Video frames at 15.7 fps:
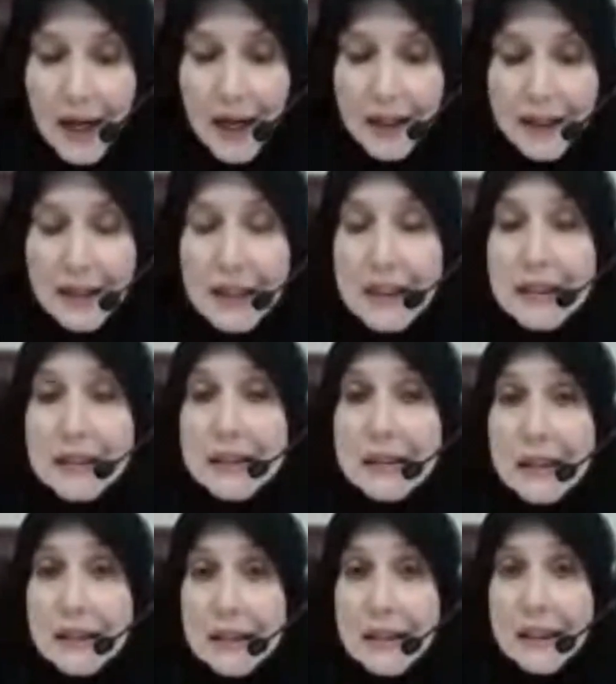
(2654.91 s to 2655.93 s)
Hadihi
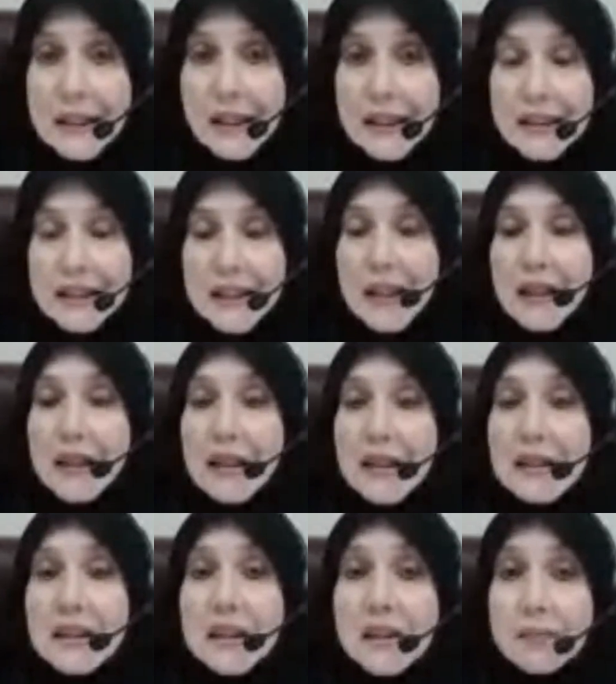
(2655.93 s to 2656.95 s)
sadiqati.
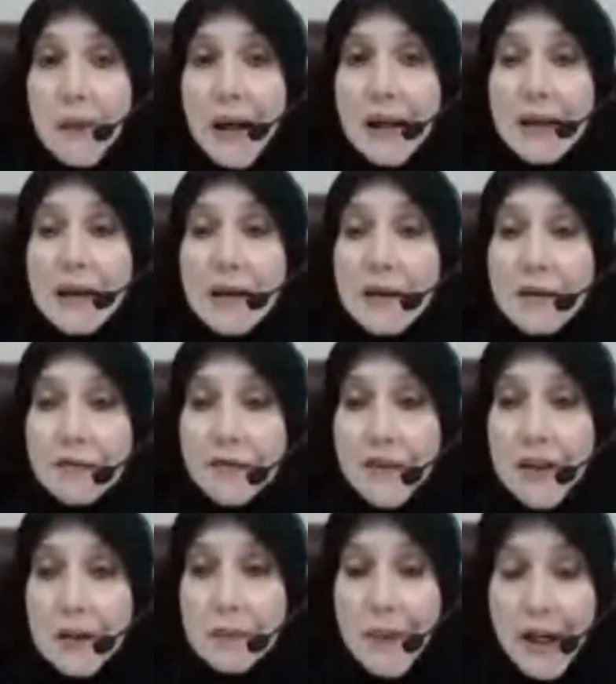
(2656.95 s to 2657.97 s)
This is my
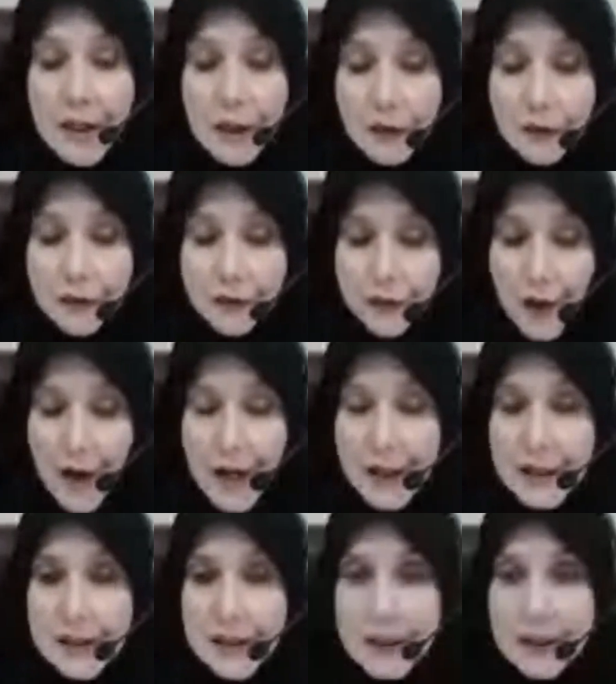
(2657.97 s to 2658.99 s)
female
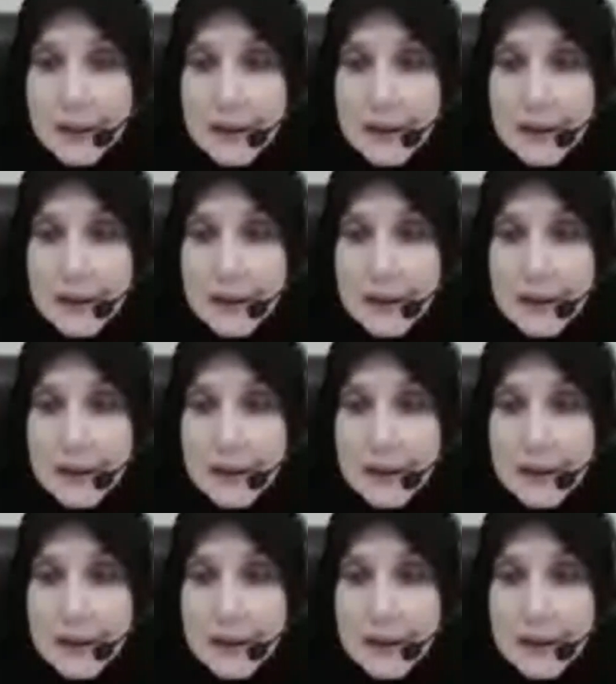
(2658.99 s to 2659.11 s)
friend.